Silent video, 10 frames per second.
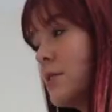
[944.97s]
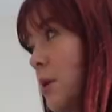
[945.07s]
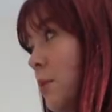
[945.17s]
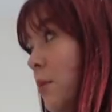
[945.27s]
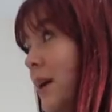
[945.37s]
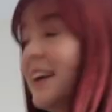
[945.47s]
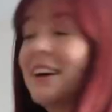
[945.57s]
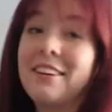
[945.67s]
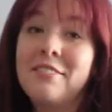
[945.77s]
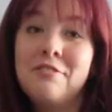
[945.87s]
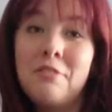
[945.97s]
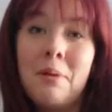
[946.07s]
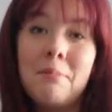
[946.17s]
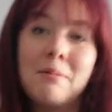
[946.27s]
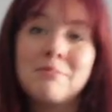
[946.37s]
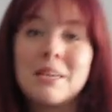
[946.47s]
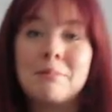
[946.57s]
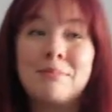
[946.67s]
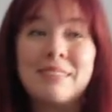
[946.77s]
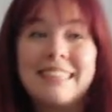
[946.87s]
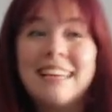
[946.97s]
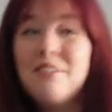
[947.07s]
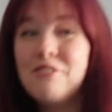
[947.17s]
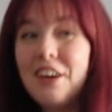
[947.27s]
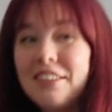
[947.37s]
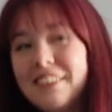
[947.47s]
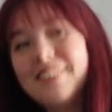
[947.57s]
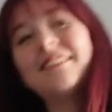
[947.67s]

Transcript: So I'm waiting for my mum to come and bring a nail file.